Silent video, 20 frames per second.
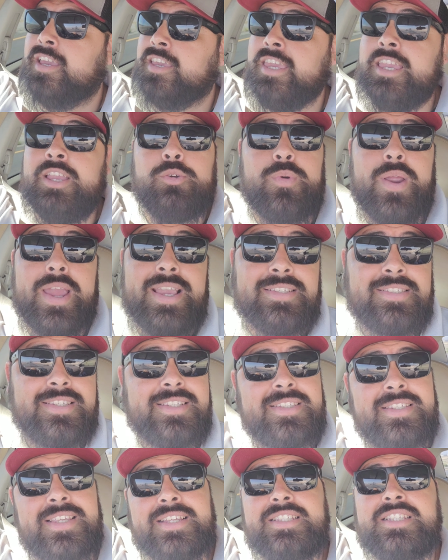He
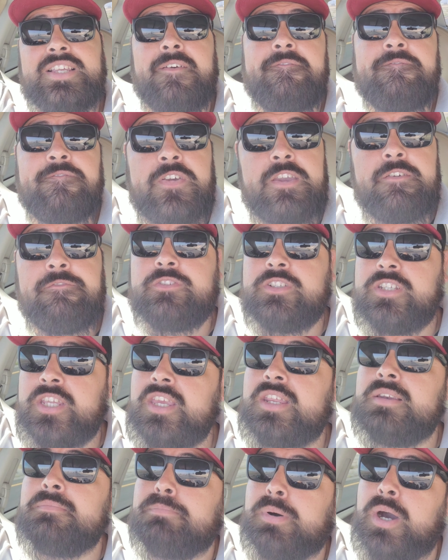raises it to
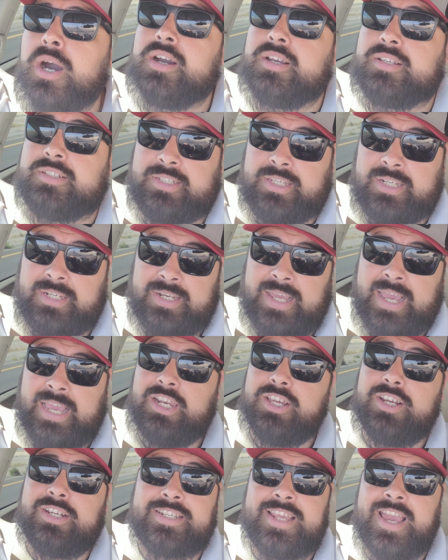fifteen bucks, and I
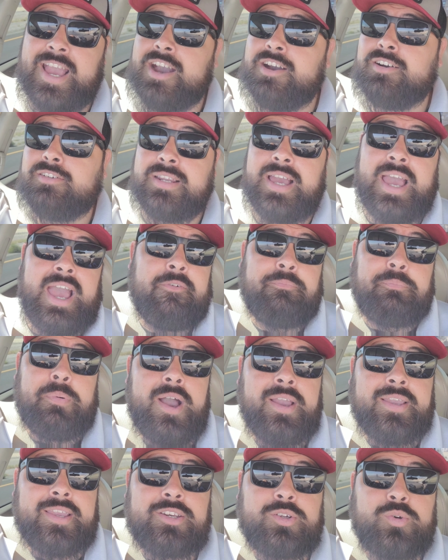look down, I have
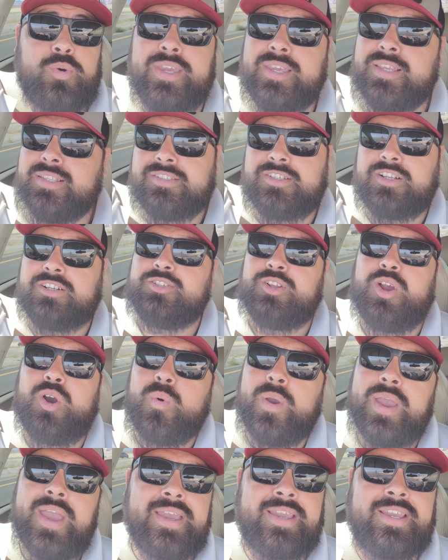pocket queens. There's no
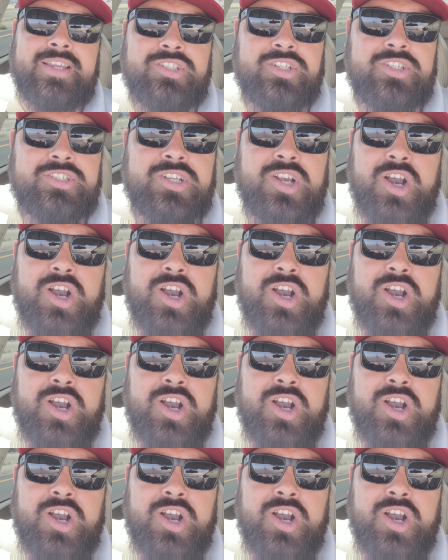way I can just